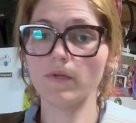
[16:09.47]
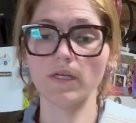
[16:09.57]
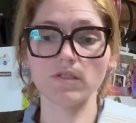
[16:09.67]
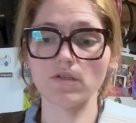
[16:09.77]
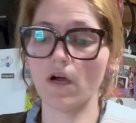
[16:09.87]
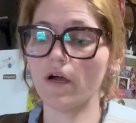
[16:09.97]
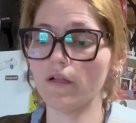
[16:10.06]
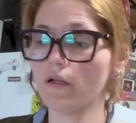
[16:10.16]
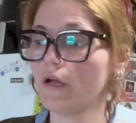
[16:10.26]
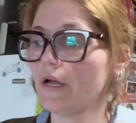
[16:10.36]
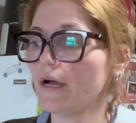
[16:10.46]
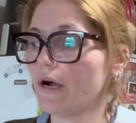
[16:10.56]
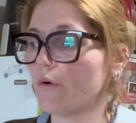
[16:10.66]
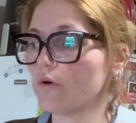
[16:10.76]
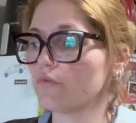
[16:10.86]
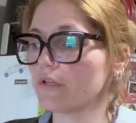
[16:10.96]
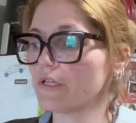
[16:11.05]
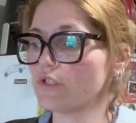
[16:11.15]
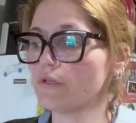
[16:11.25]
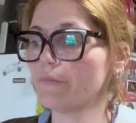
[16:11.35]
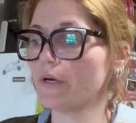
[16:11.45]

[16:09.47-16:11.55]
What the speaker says: It's not our religion,